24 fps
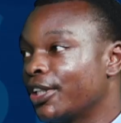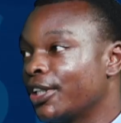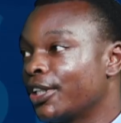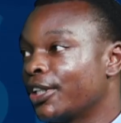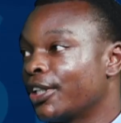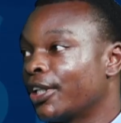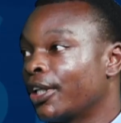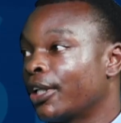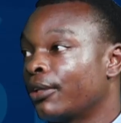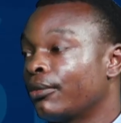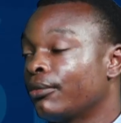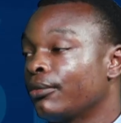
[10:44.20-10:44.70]

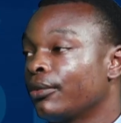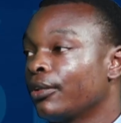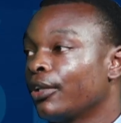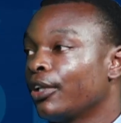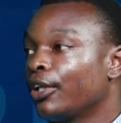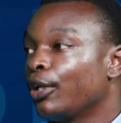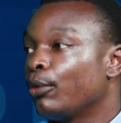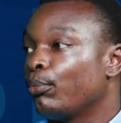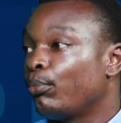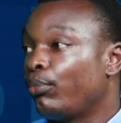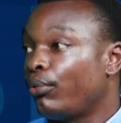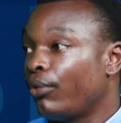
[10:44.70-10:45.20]
are
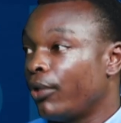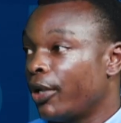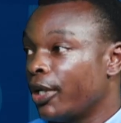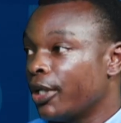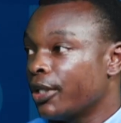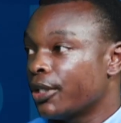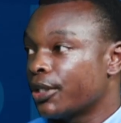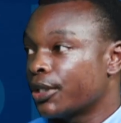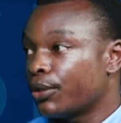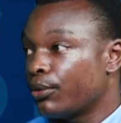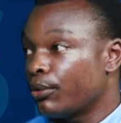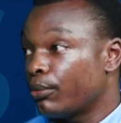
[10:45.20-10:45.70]
poor
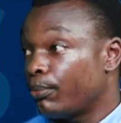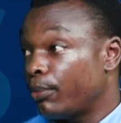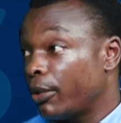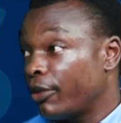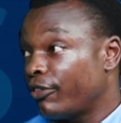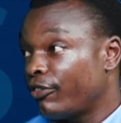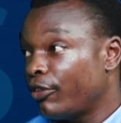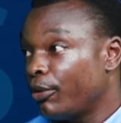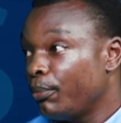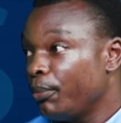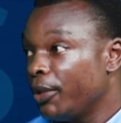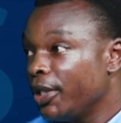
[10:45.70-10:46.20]
school
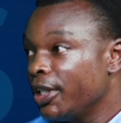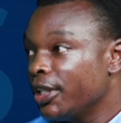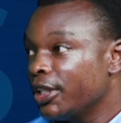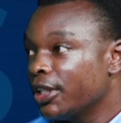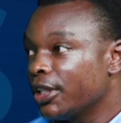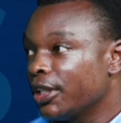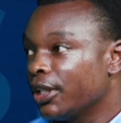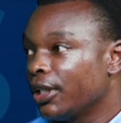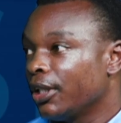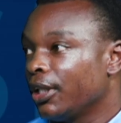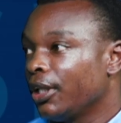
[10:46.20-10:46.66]
performance,